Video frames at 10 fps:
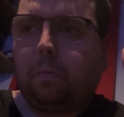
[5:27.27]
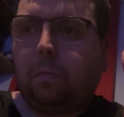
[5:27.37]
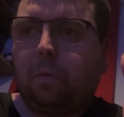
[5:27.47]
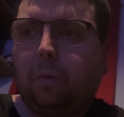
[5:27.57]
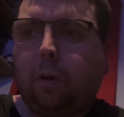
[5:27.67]

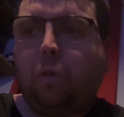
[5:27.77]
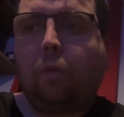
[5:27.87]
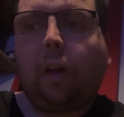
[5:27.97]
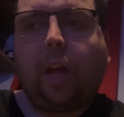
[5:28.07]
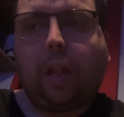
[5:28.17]
although
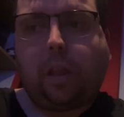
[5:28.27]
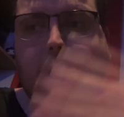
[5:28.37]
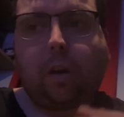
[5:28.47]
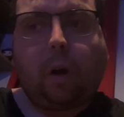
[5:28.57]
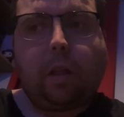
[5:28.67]
released
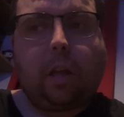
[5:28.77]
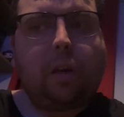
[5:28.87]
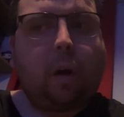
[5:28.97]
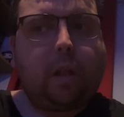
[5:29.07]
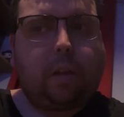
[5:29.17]
in
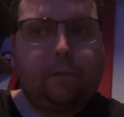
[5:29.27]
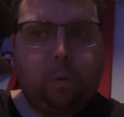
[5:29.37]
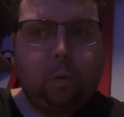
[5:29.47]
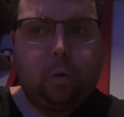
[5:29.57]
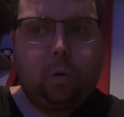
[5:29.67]

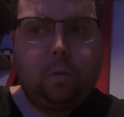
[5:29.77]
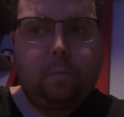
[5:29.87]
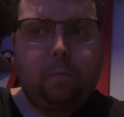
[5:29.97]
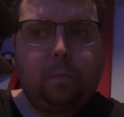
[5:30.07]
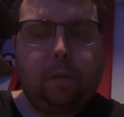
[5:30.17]
1994,
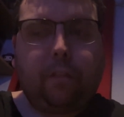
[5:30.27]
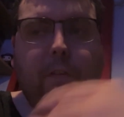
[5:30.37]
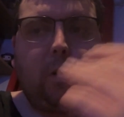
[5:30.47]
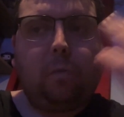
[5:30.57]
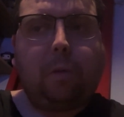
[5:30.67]
the
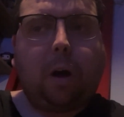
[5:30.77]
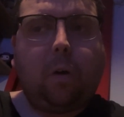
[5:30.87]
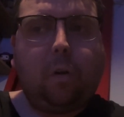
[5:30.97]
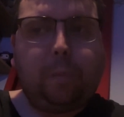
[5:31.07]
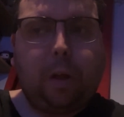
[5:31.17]
film
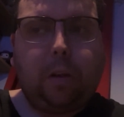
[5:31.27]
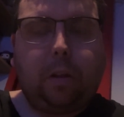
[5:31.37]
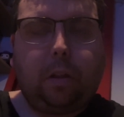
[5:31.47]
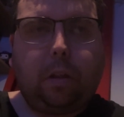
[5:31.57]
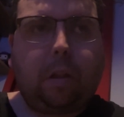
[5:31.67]

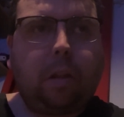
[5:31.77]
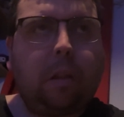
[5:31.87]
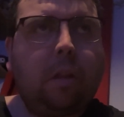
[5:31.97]
opens